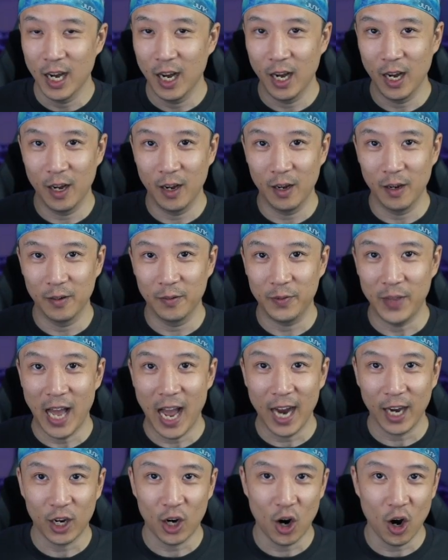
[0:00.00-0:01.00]
Of
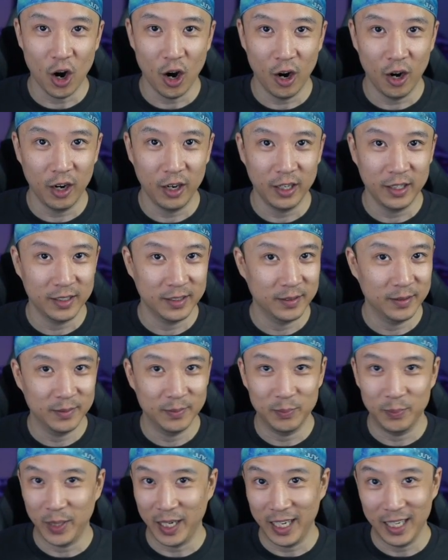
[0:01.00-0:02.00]
that card
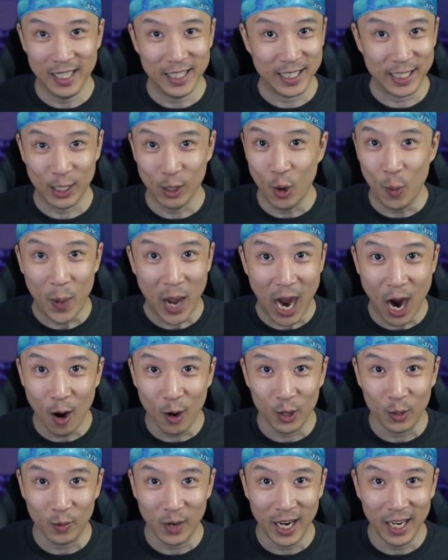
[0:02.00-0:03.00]
being a 0 powered,
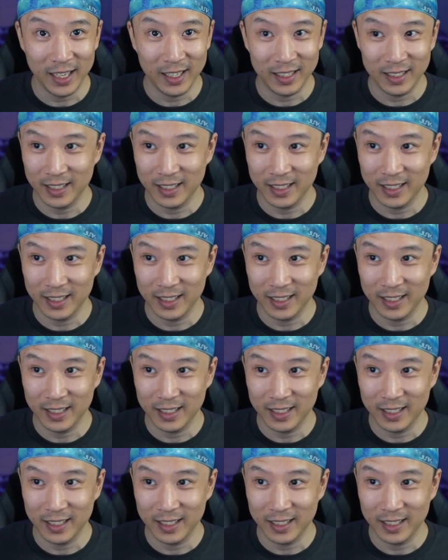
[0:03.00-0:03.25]
right?